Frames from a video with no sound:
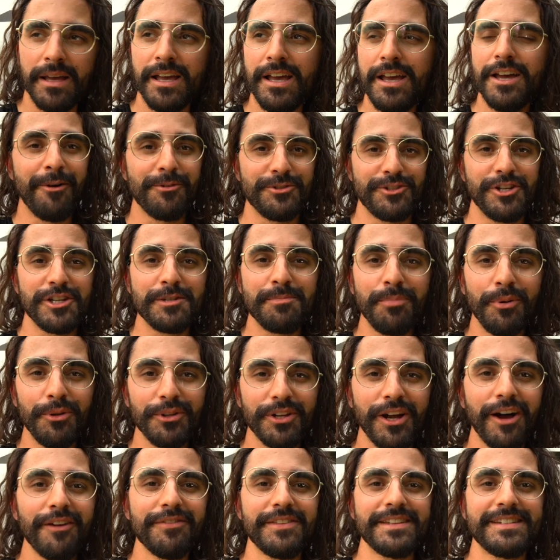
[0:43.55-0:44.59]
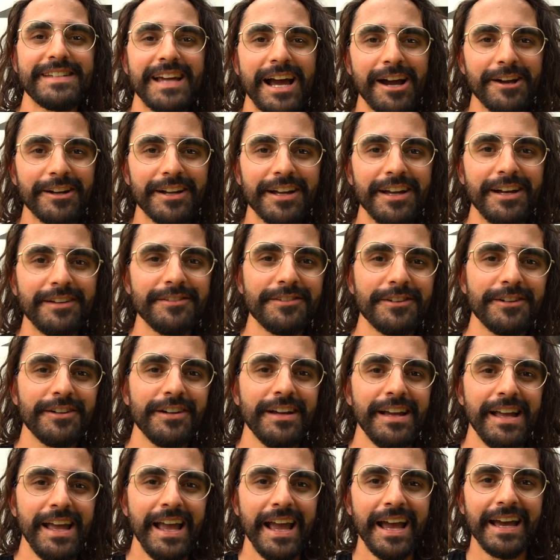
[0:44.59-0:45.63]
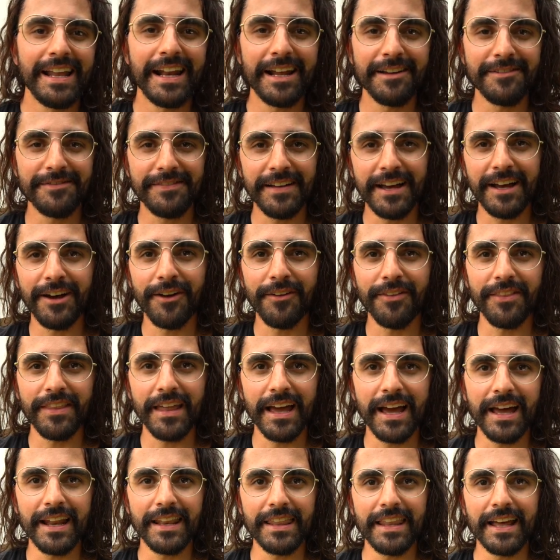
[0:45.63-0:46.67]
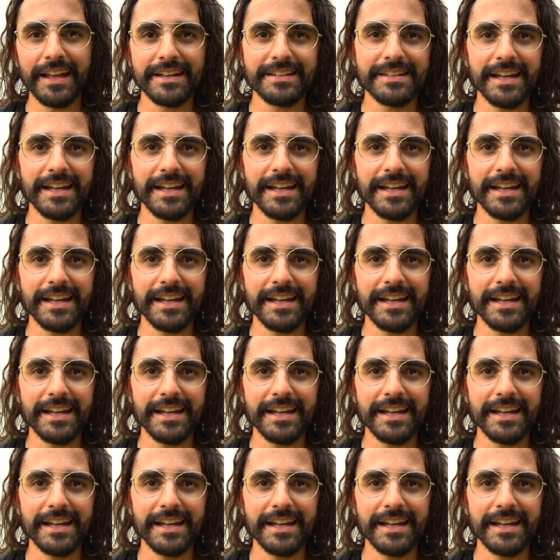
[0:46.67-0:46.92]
and I was just pulling off the tire cover, and I found that that